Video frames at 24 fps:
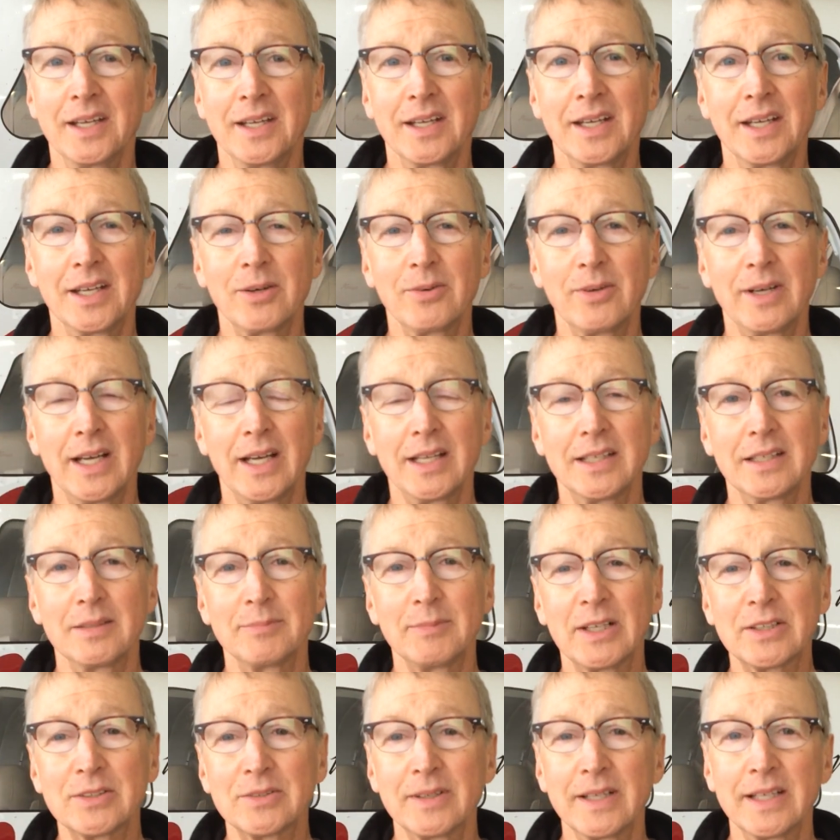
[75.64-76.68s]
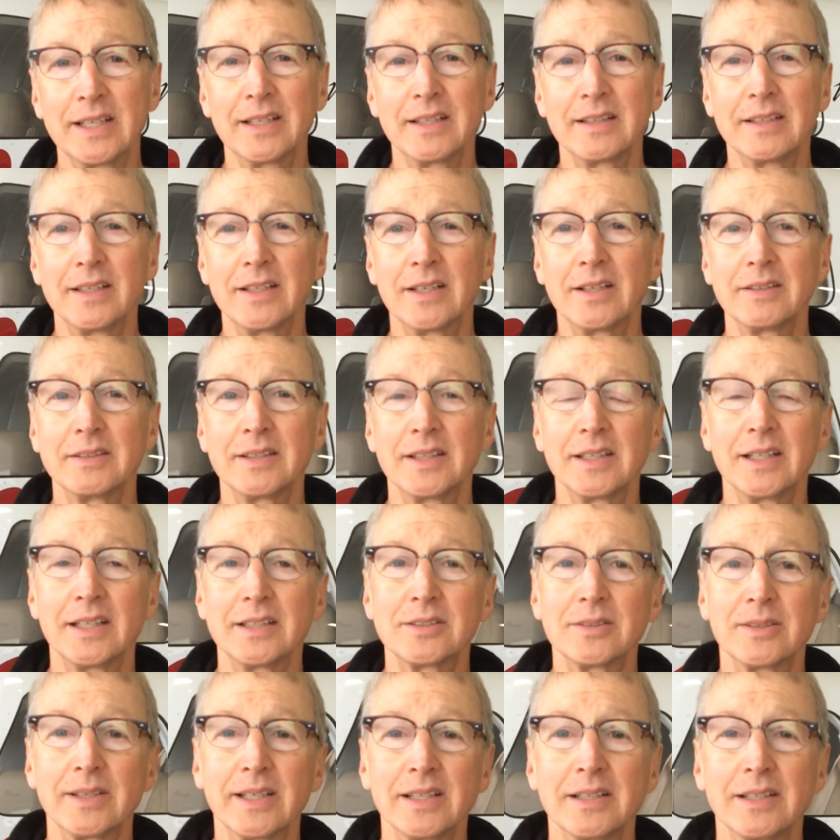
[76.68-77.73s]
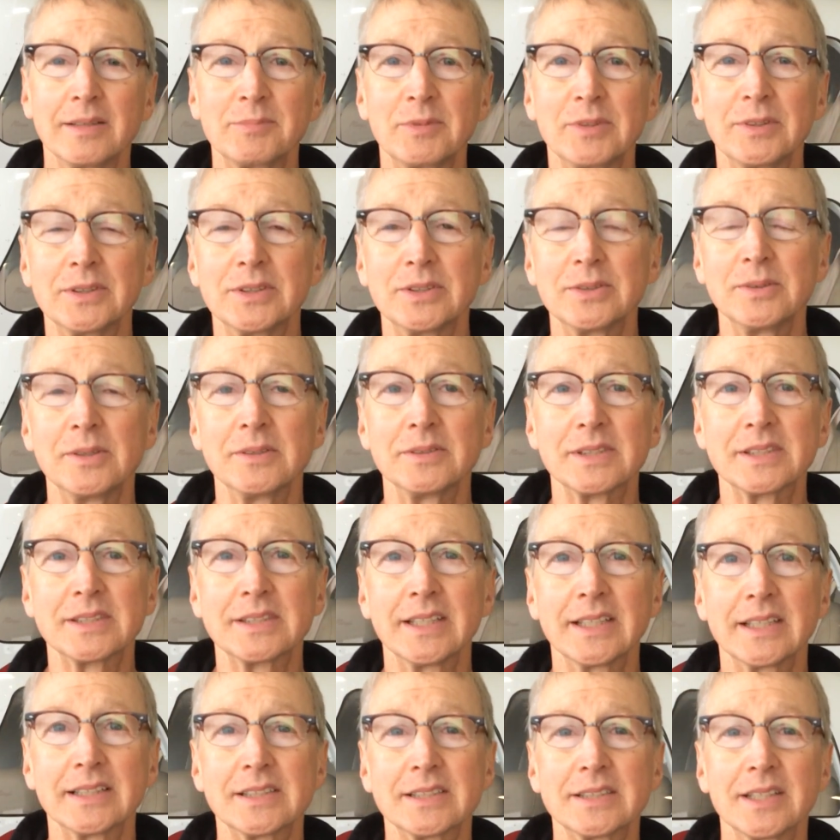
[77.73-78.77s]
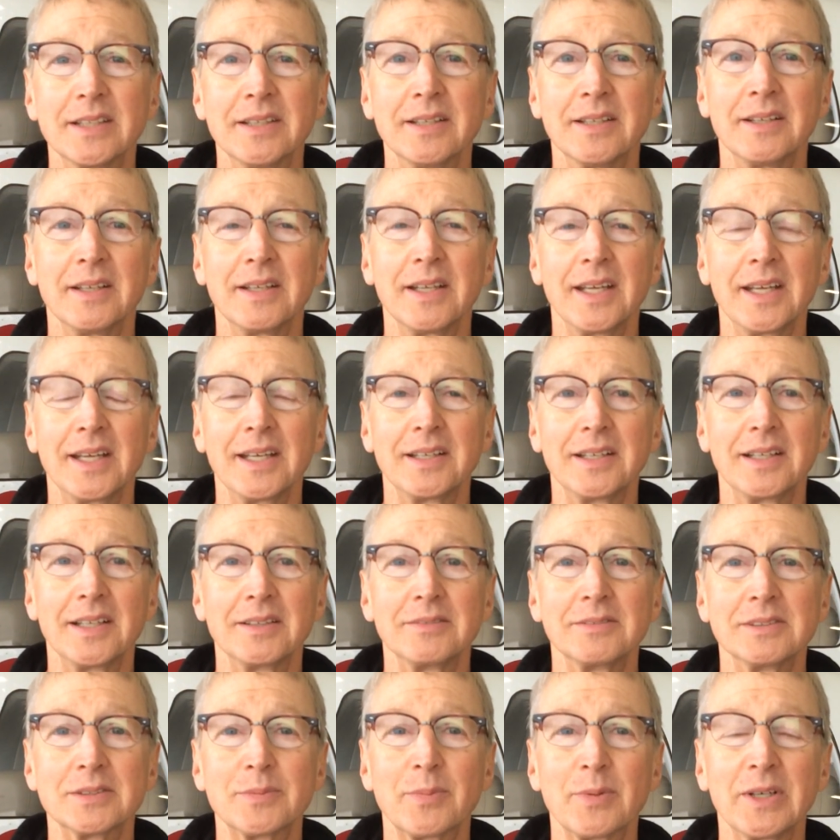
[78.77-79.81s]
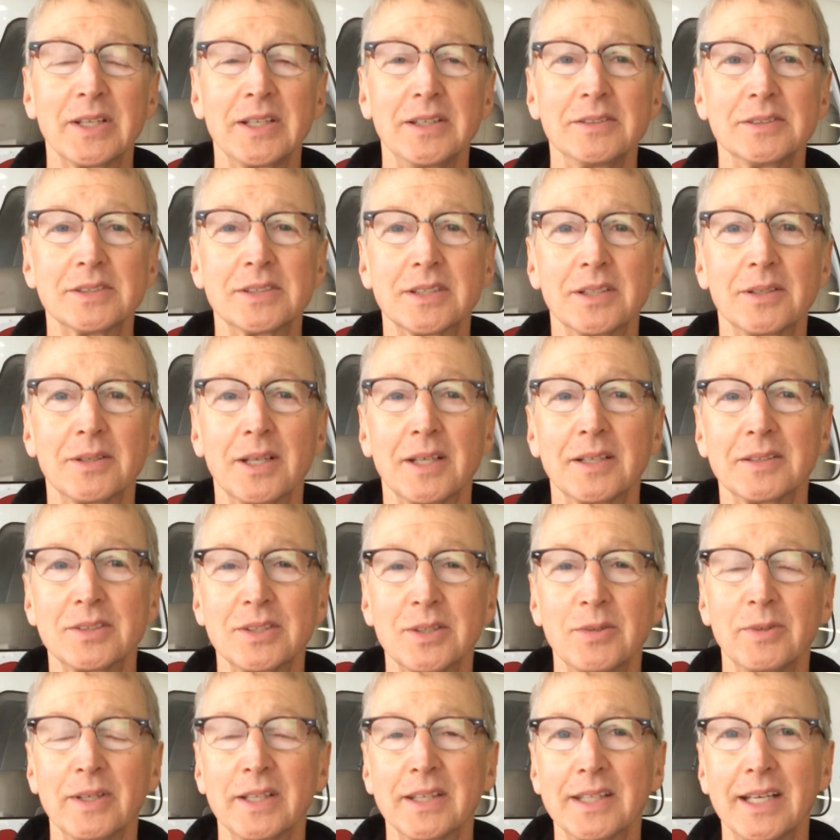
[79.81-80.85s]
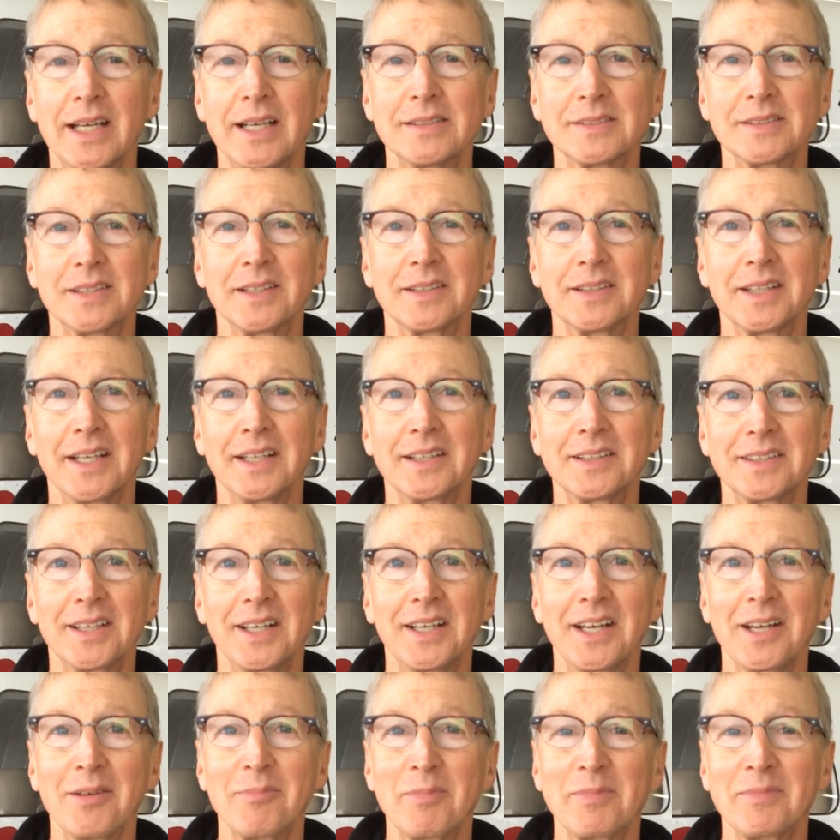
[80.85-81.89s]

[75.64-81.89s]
Anyway, I did my training there, and then I traded up to a 206, and I was pretty used to the G-1000 at that time.